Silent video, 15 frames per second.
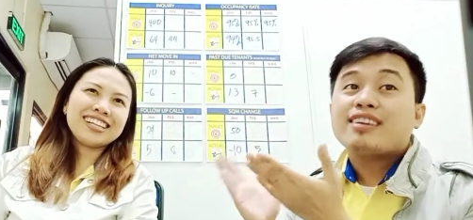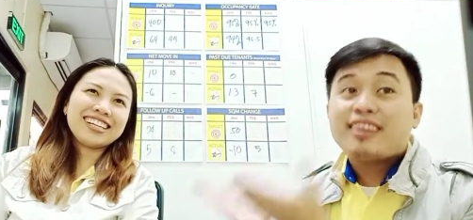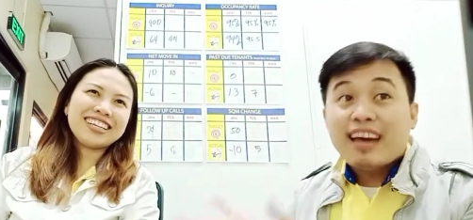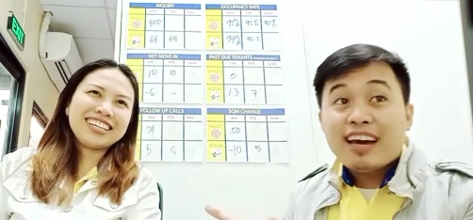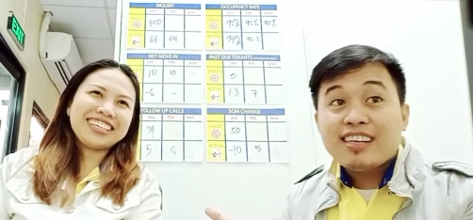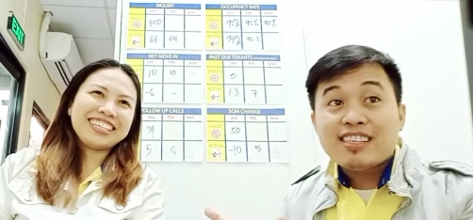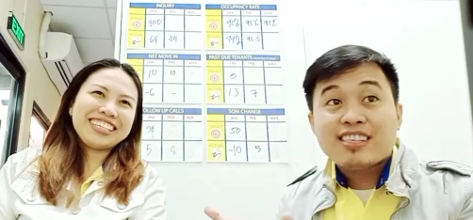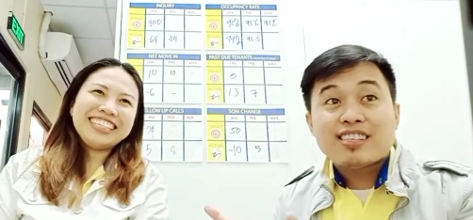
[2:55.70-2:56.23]

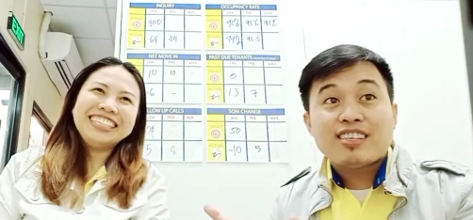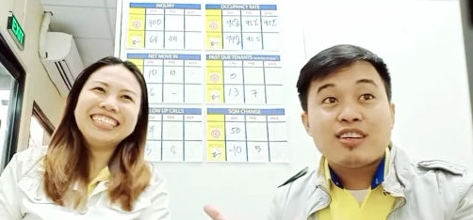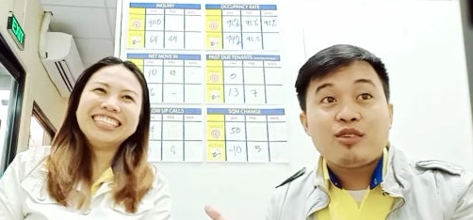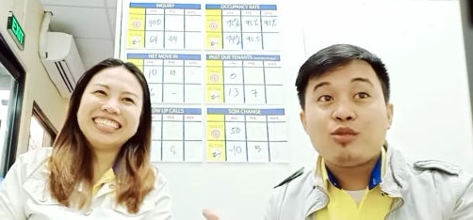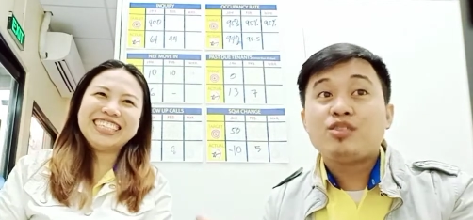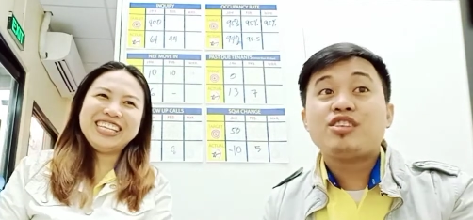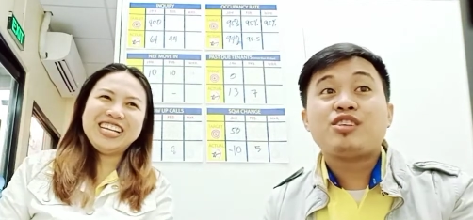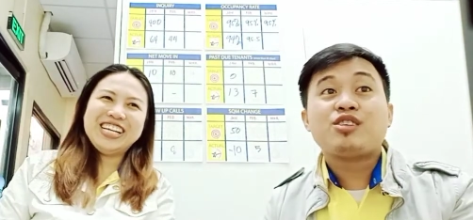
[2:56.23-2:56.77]
Speaker 1: guest,
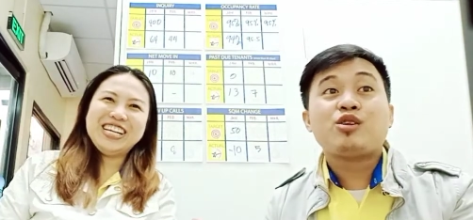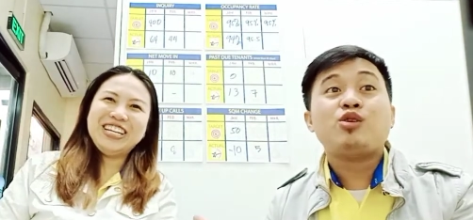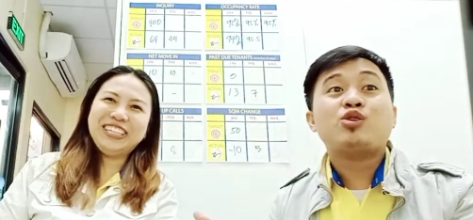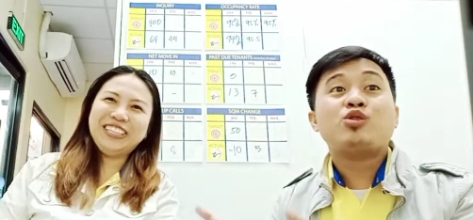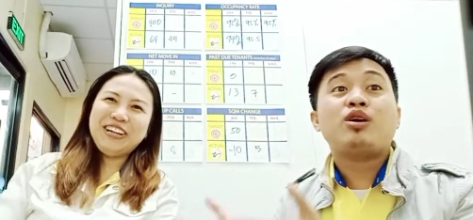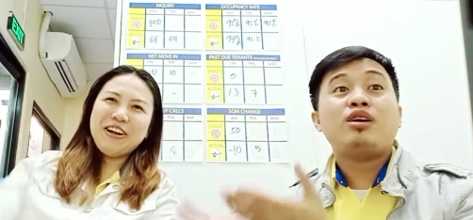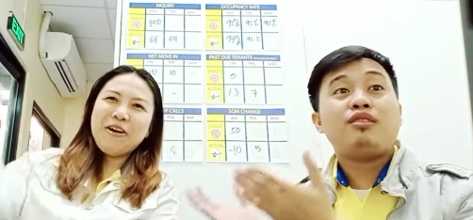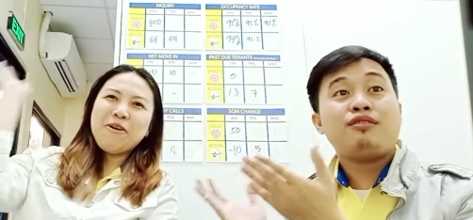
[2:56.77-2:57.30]
which is
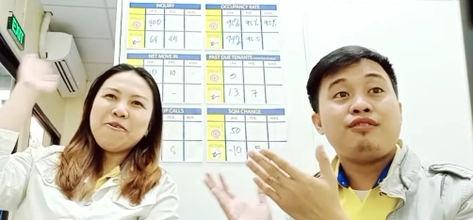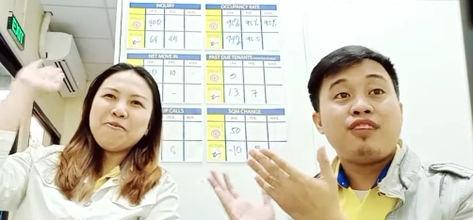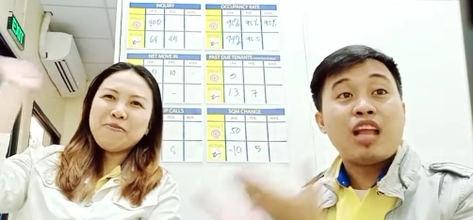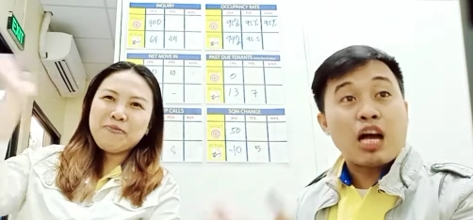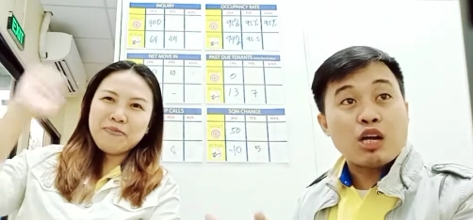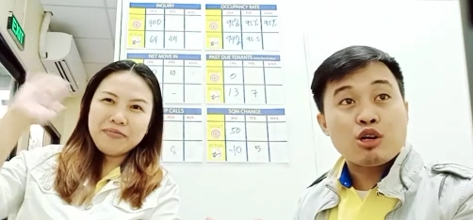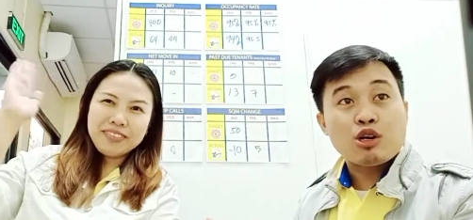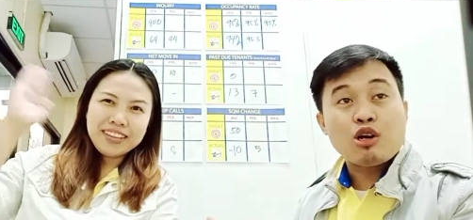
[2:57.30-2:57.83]
also a
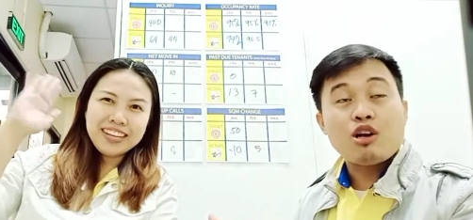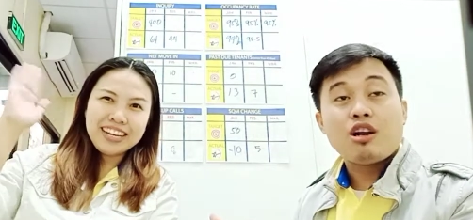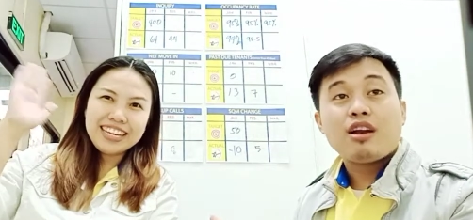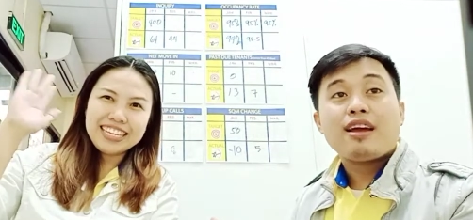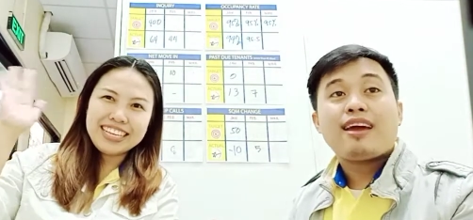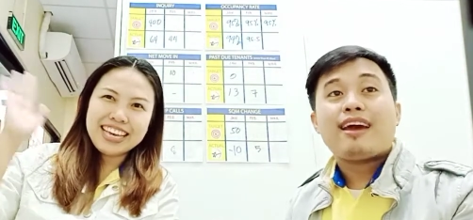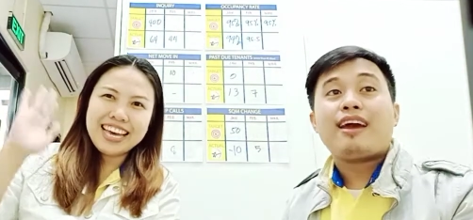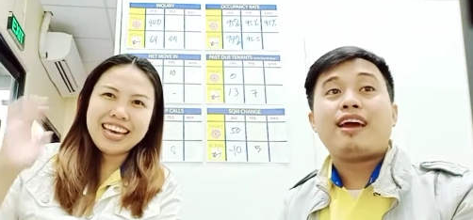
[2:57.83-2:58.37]
vlogger,
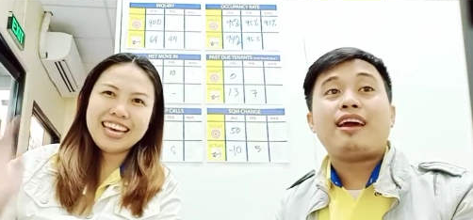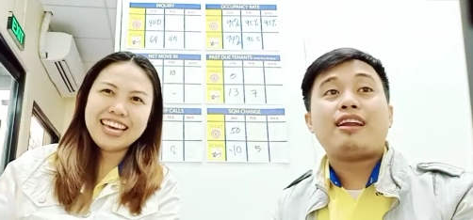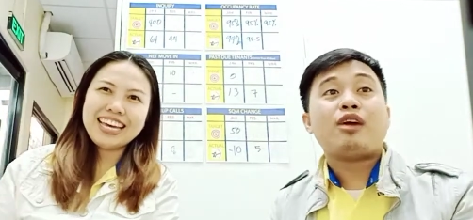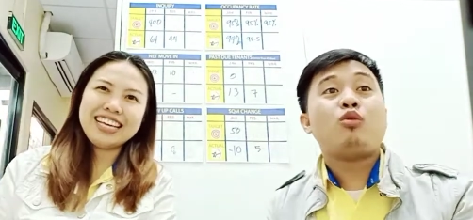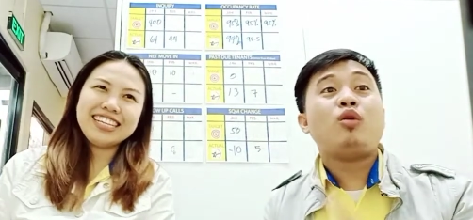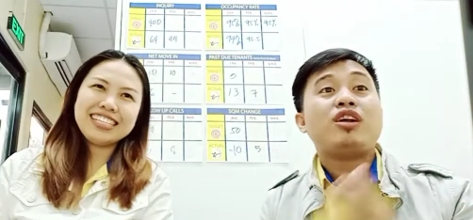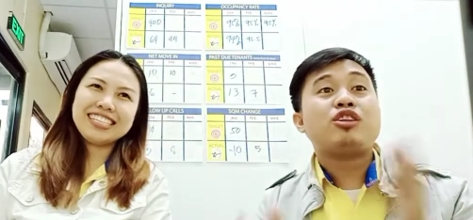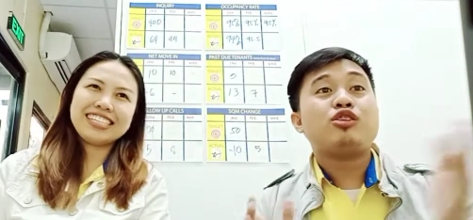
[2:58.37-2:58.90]
yes. And
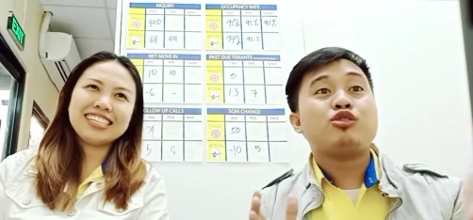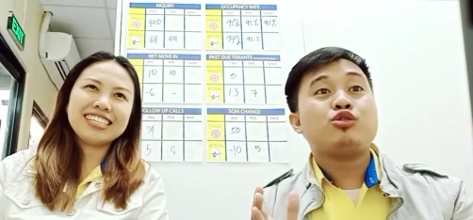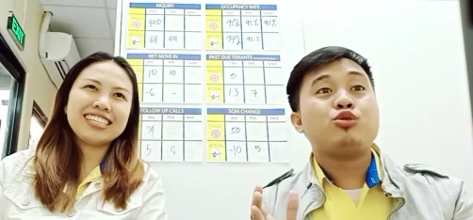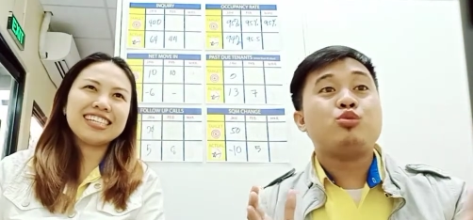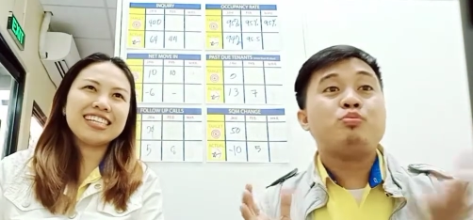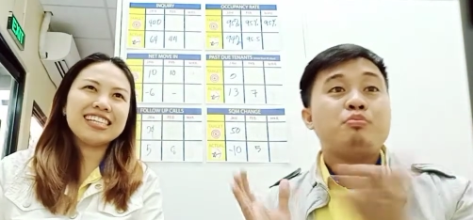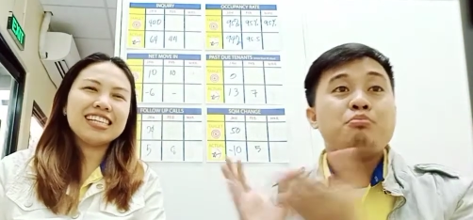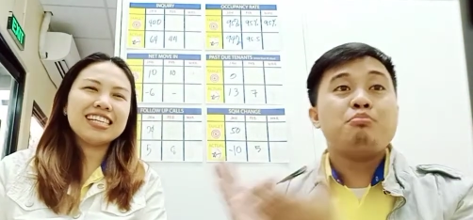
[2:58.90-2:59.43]
I want you to
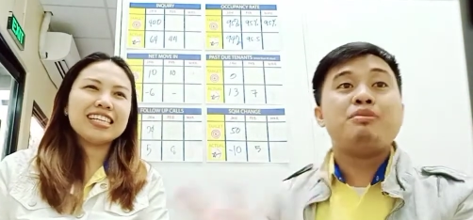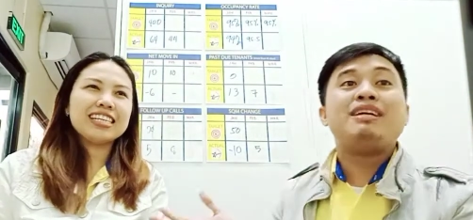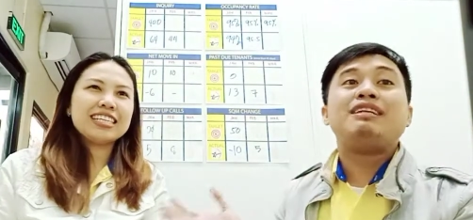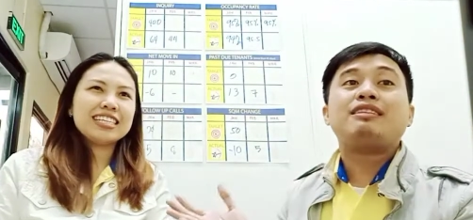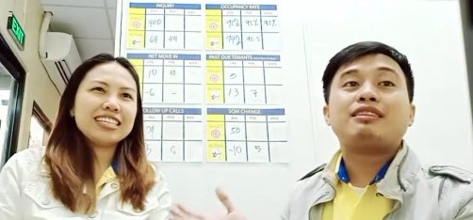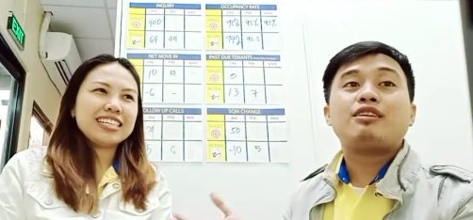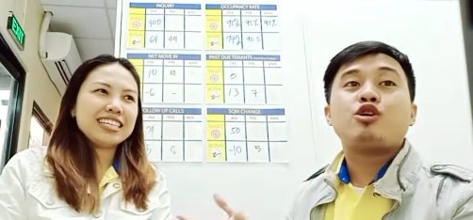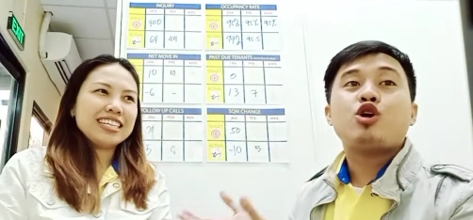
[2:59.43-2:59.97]

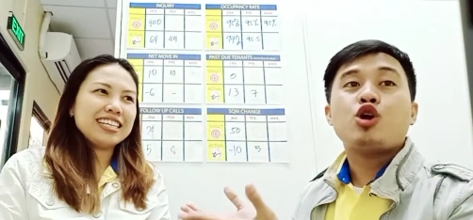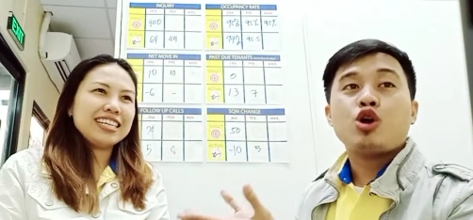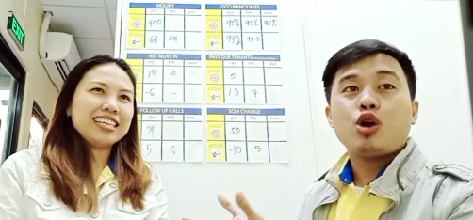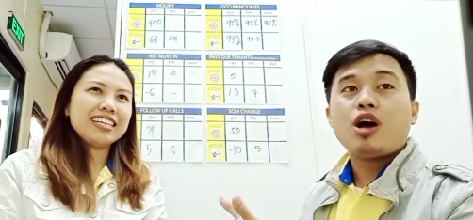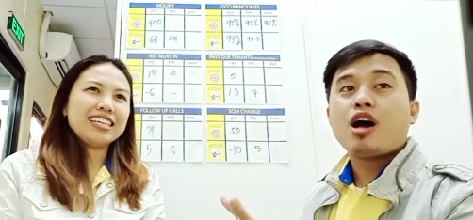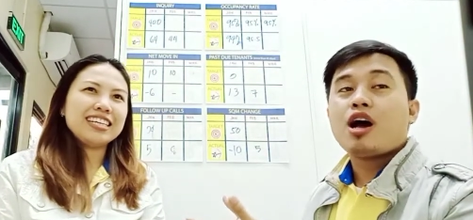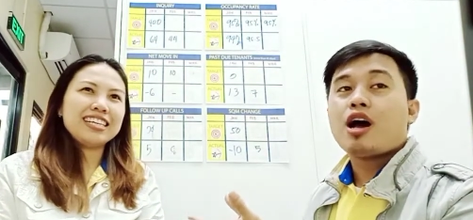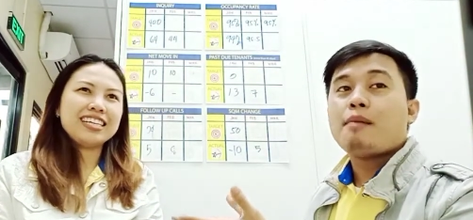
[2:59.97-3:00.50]
meet her,
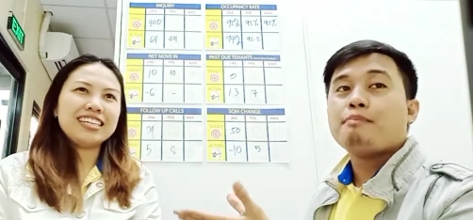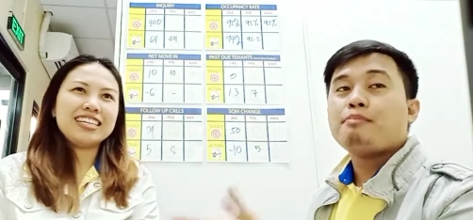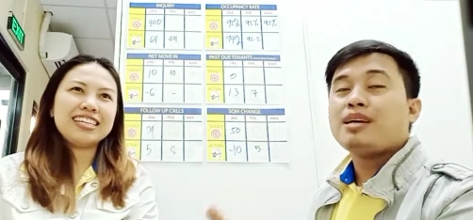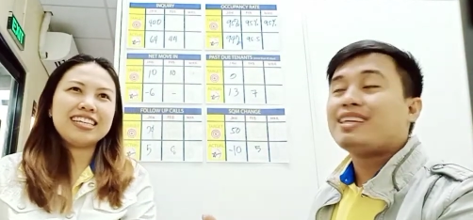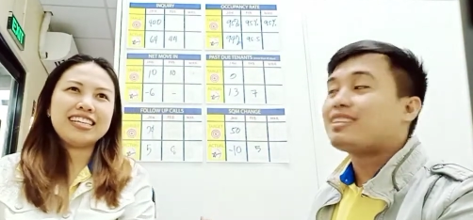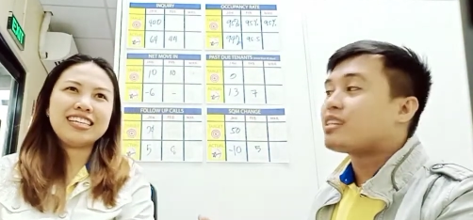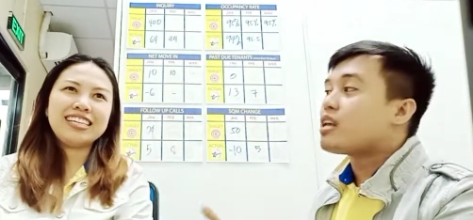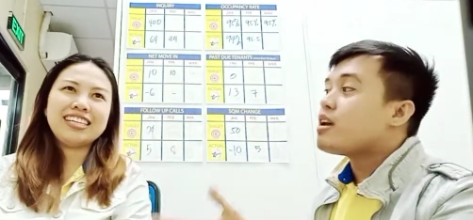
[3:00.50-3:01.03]

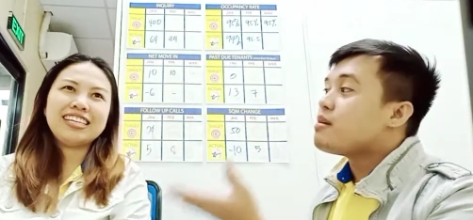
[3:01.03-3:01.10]
meet